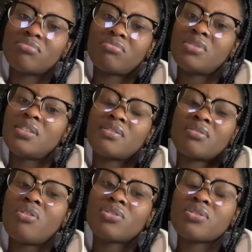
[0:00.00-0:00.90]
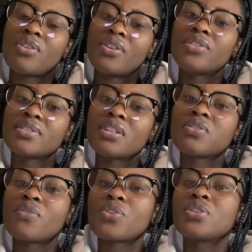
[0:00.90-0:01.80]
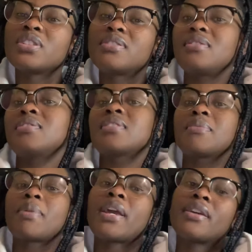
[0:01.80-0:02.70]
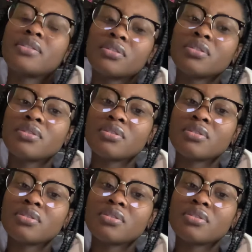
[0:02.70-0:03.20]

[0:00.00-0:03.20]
it's also a result of chronic disease and pain